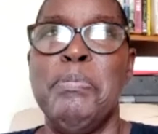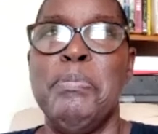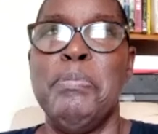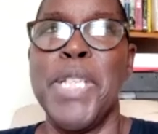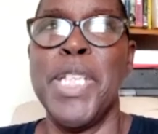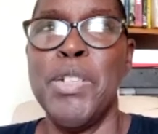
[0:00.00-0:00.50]

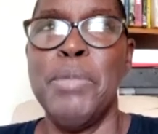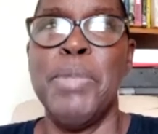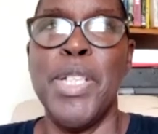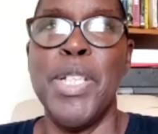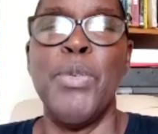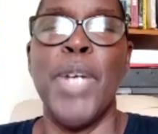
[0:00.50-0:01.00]

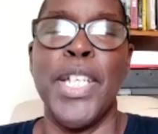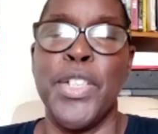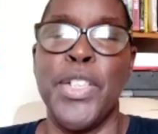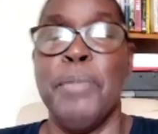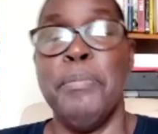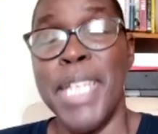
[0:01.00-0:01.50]
B2B
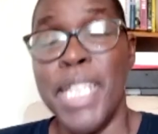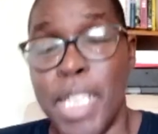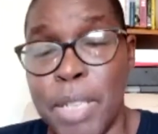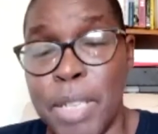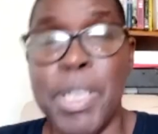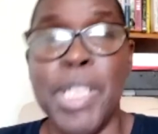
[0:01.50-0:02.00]
writer,
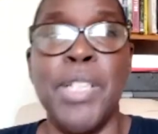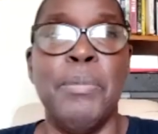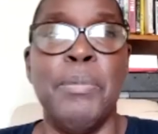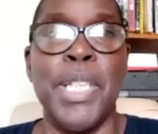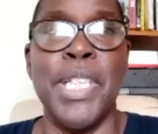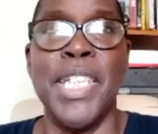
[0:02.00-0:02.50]
mainly
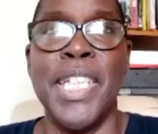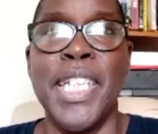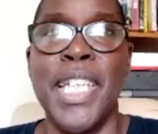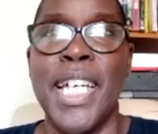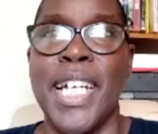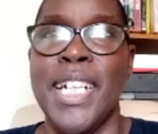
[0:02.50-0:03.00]
B2B.
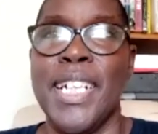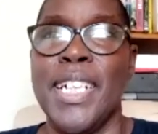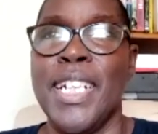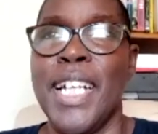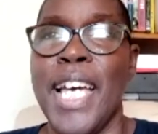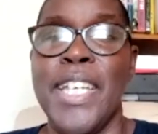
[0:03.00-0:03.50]

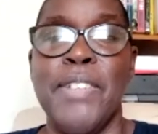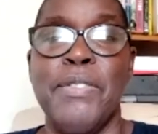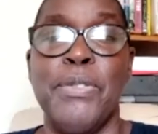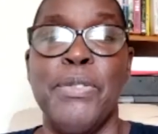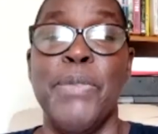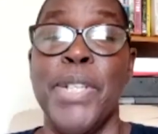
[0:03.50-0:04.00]
I
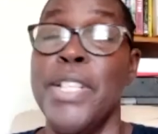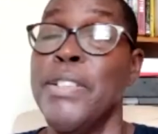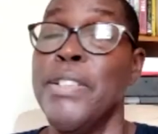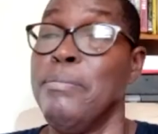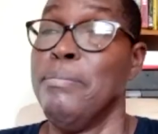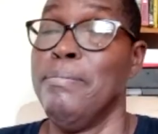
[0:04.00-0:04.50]
have
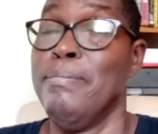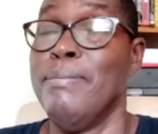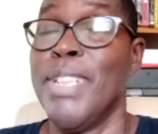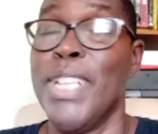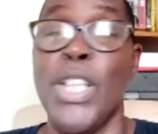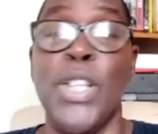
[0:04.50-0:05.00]
written
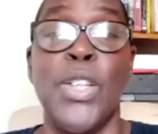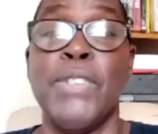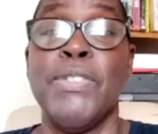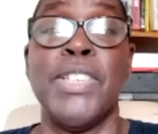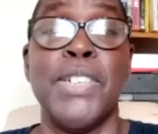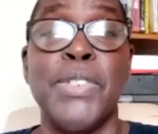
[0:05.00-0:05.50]
a lot of
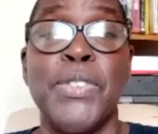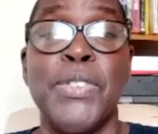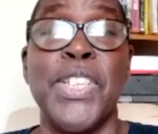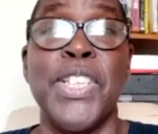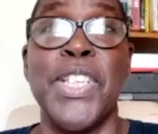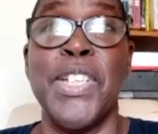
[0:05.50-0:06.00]
stuff over
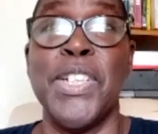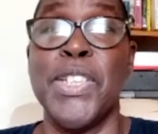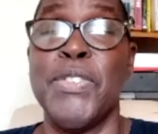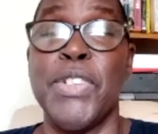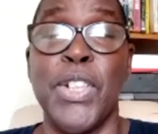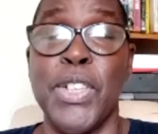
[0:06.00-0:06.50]
the years
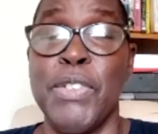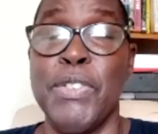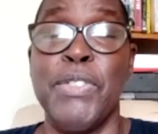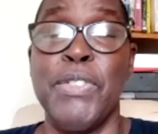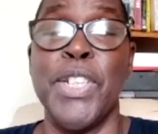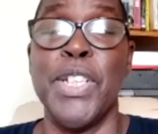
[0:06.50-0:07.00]
for a lot of
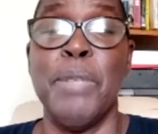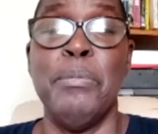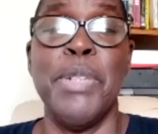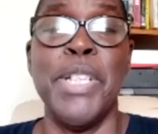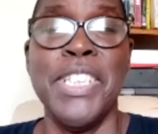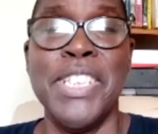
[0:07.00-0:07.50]
different
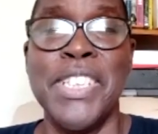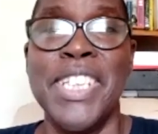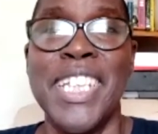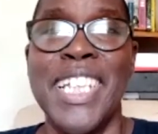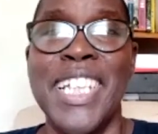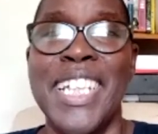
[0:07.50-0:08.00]
companies,
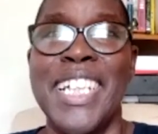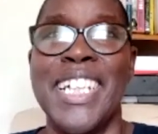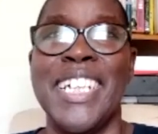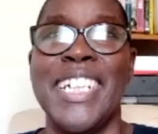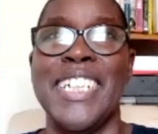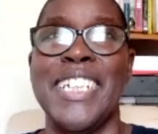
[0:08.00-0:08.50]

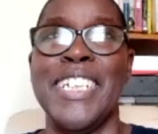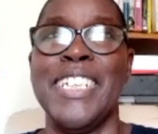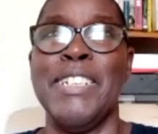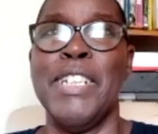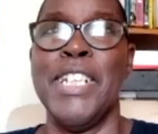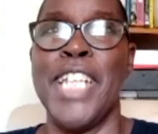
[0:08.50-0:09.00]

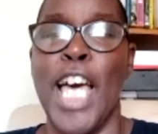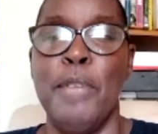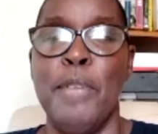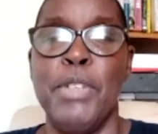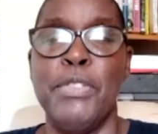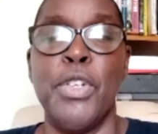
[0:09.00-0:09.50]
and
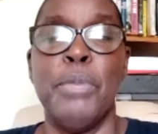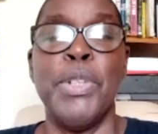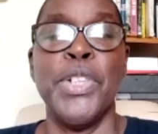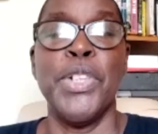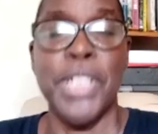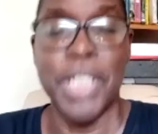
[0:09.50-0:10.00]
I'm a former
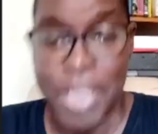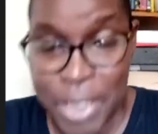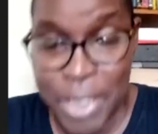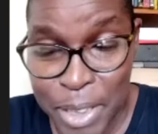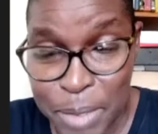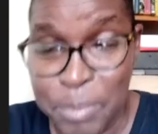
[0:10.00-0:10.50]

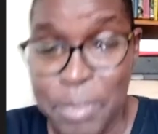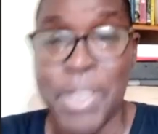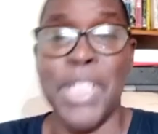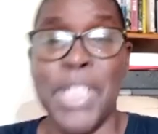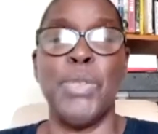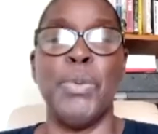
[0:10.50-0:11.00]
journalist
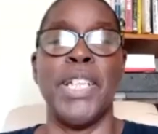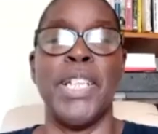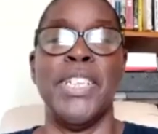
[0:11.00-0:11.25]
as well.